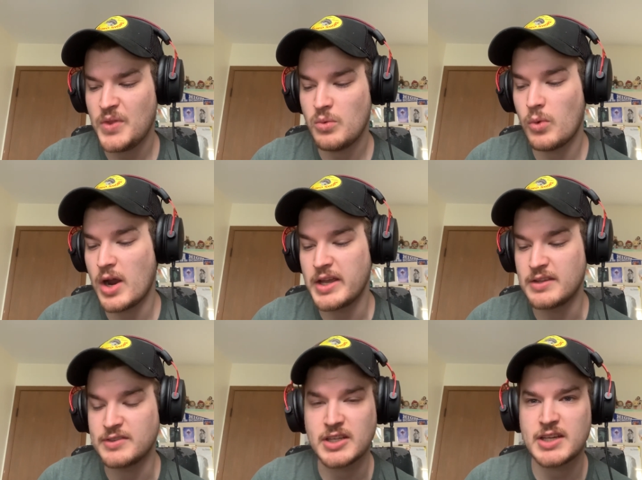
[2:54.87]
what
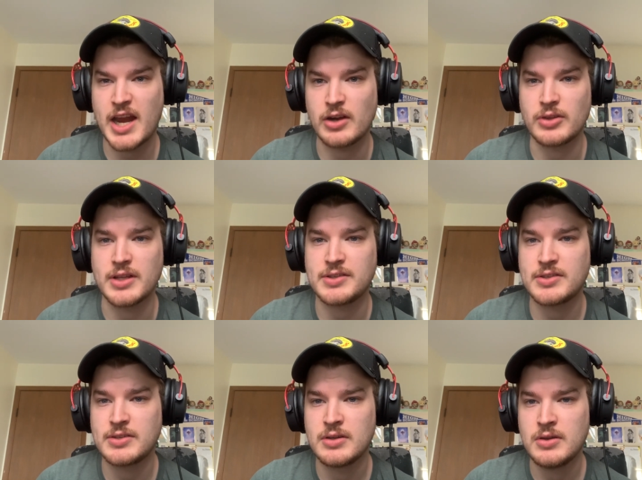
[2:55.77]
is a
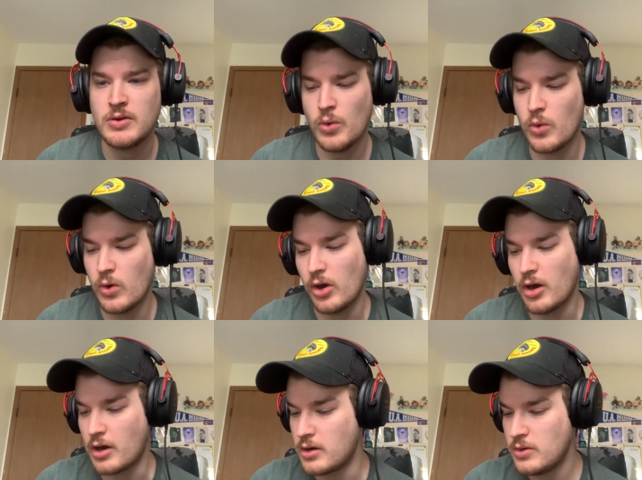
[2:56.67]
careless
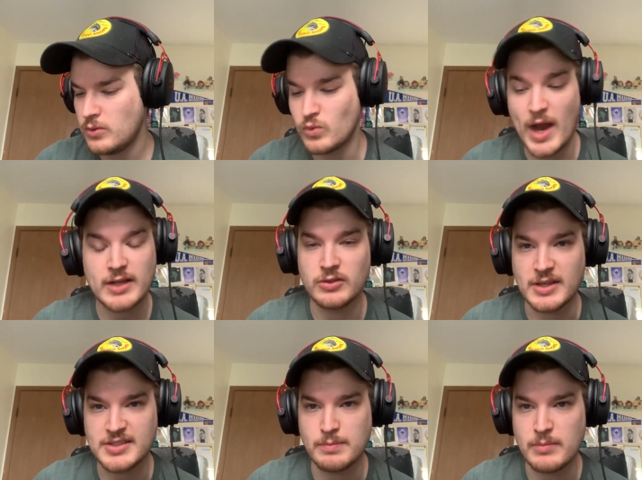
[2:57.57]
or
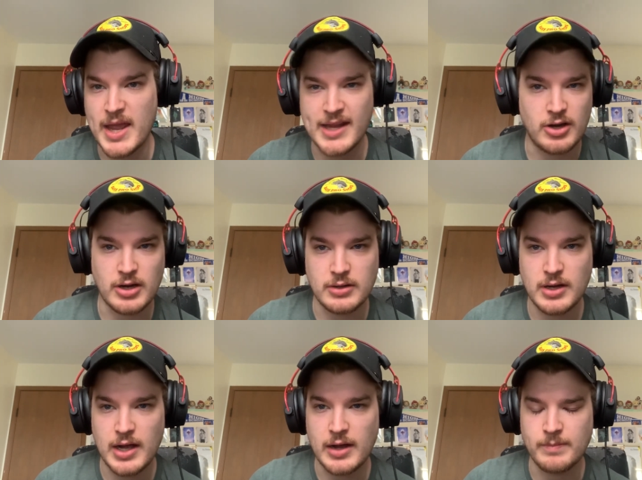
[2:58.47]
reckless manner
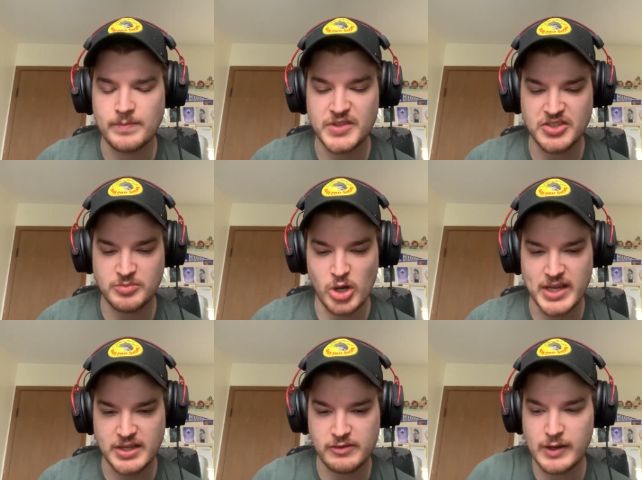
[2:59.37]

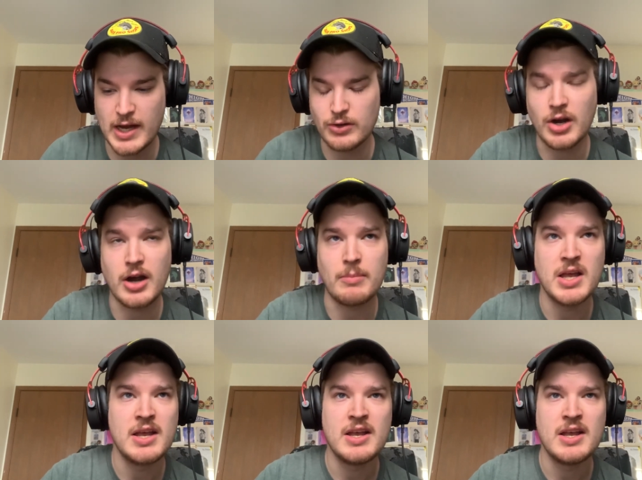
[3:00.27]
displaying a firearm.